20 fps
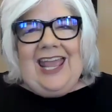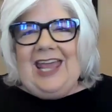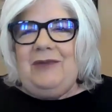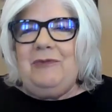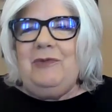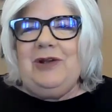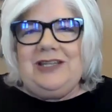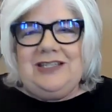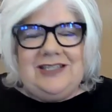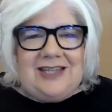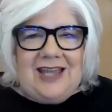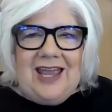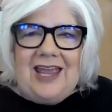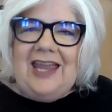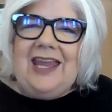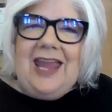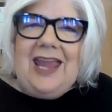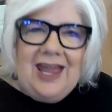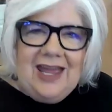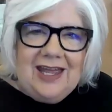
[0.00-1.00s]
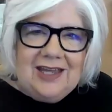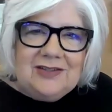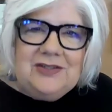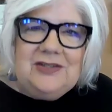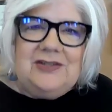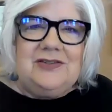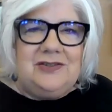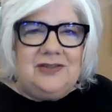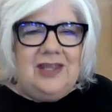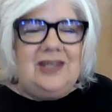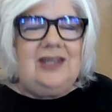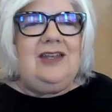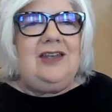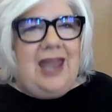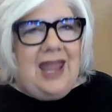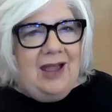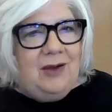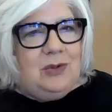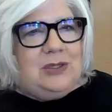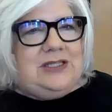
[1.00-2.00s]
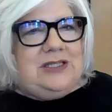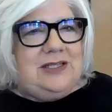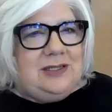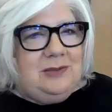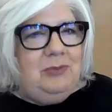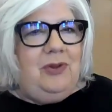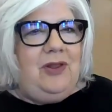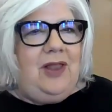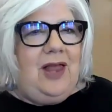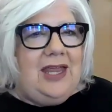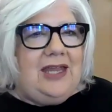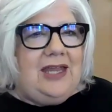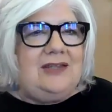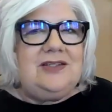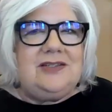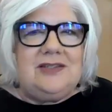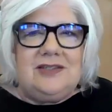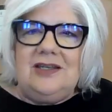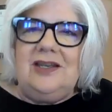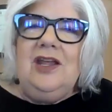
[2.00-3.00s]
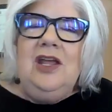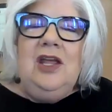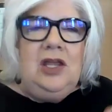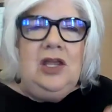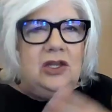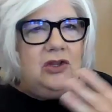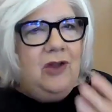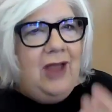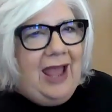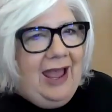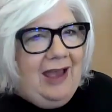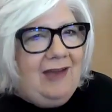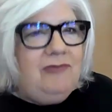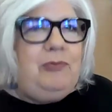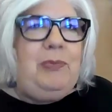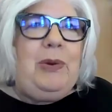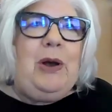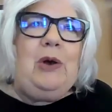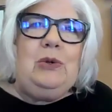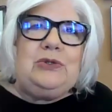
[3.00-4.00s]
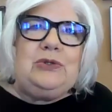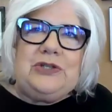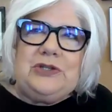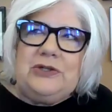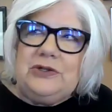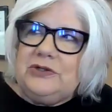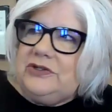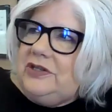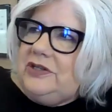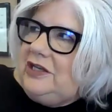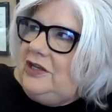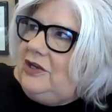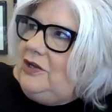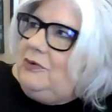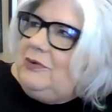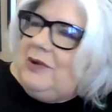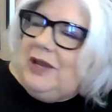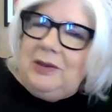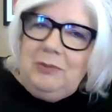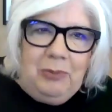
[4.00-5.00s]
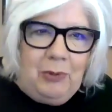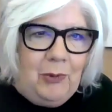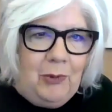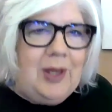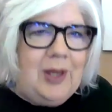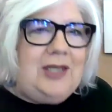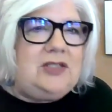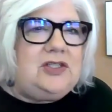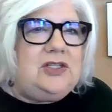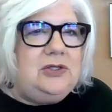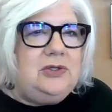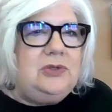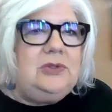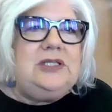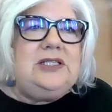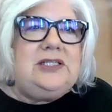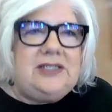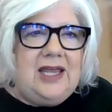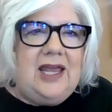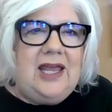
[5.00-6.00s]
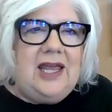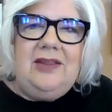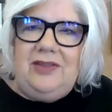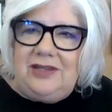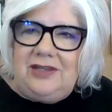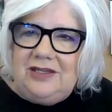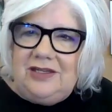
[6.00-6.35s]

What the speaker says: And we say, yes, that now it's in place and you have posters that you can point to and say,